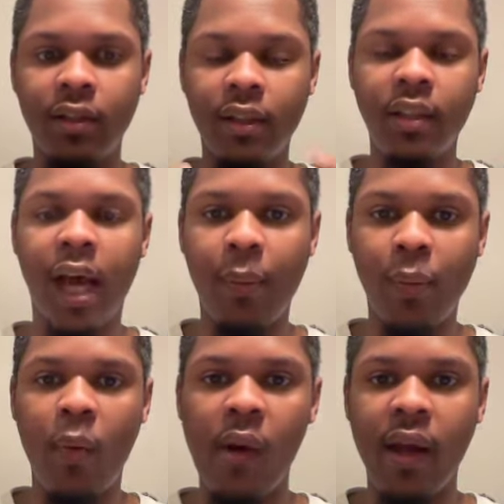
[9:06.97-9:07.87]
the type
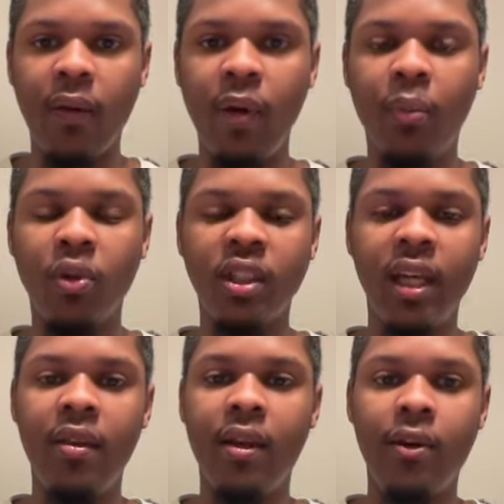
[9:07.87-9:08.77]
of way we
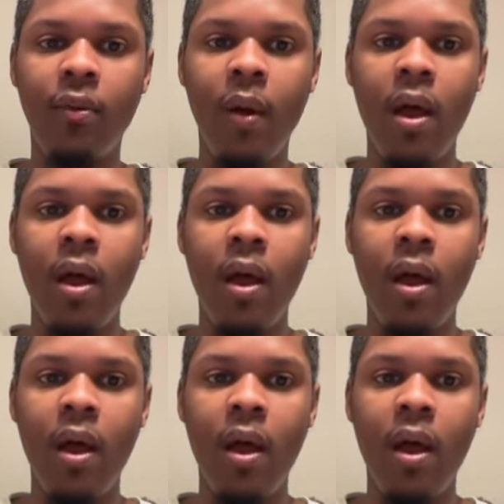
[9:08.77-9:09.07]
present them